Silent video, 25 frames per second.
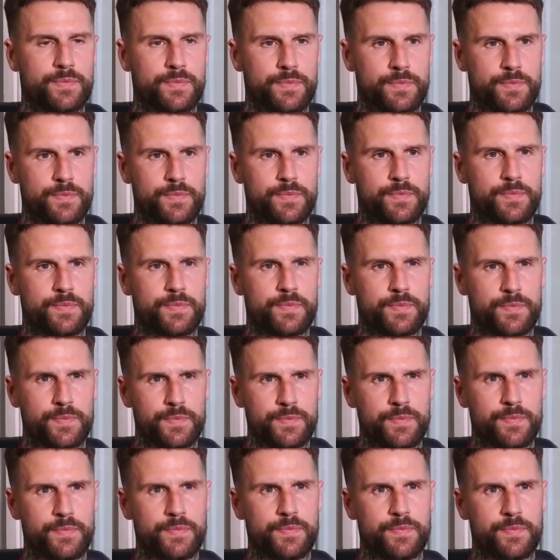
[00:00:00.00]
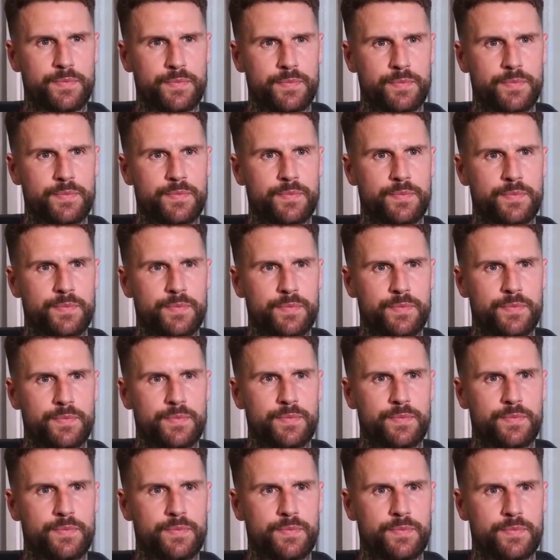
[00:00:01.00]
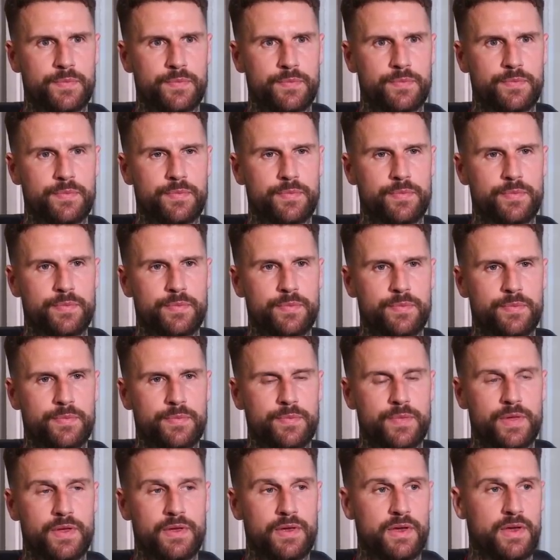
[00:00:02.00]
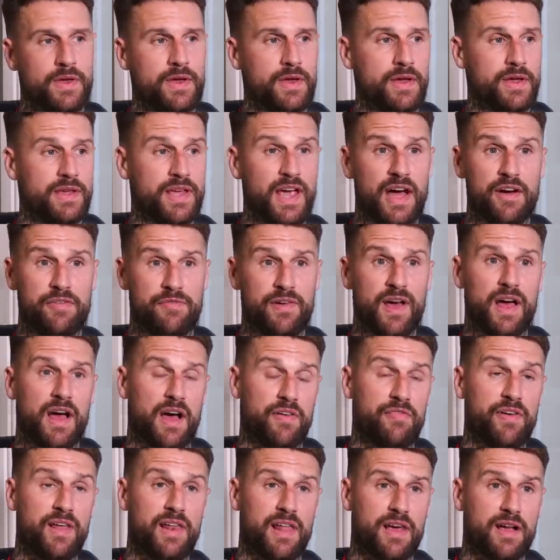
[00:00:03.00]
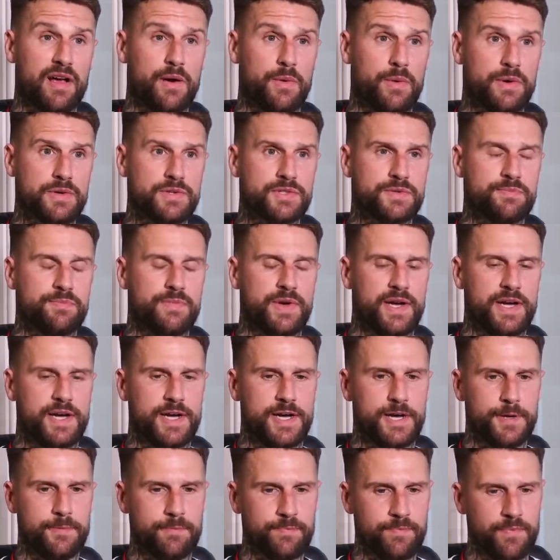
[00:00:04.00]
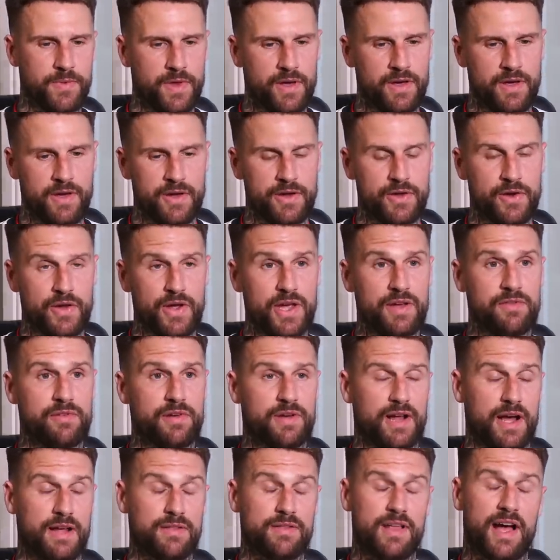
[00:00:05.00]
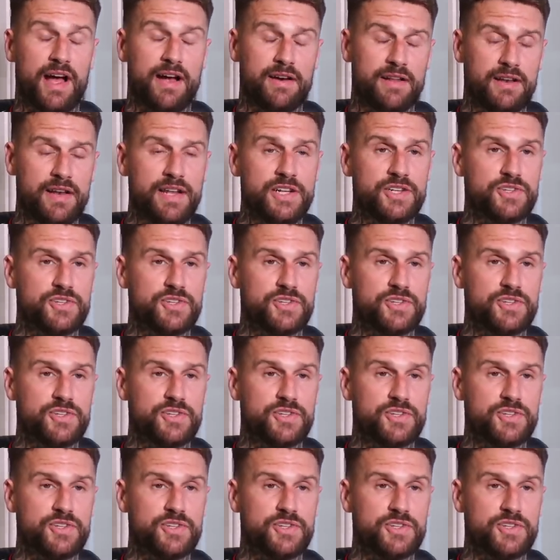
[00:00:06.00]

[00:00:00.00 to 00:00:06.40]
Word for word: you're a massive factor in that dressing room like you want to be at Derby. Yeah, I, fe I felt like I was. Um, you know, even I, I had an